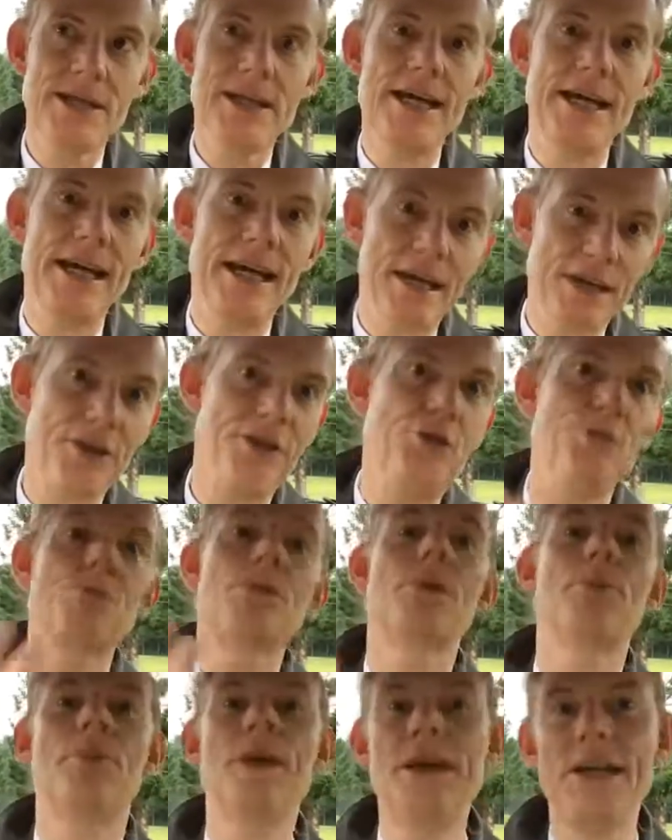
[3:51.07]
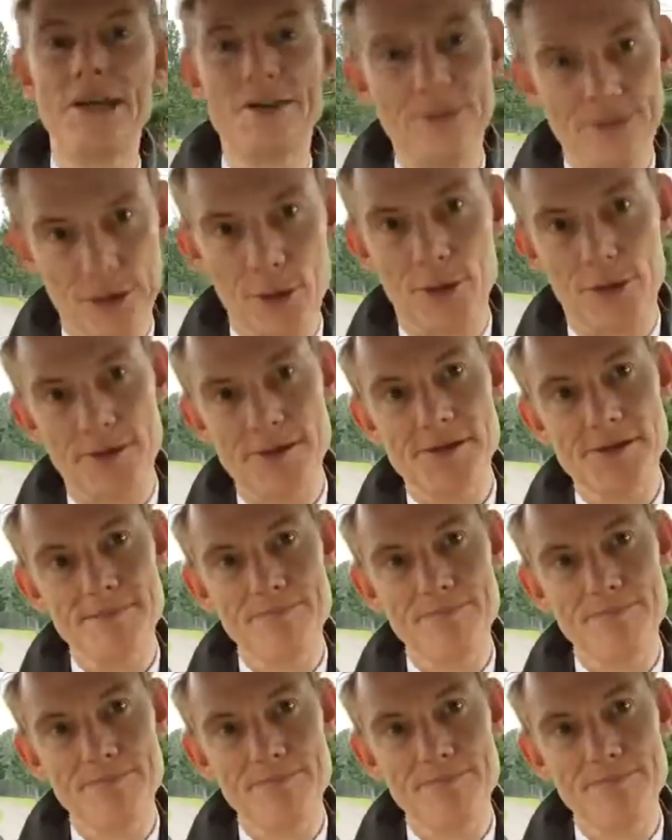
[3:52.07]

how you prepare for it.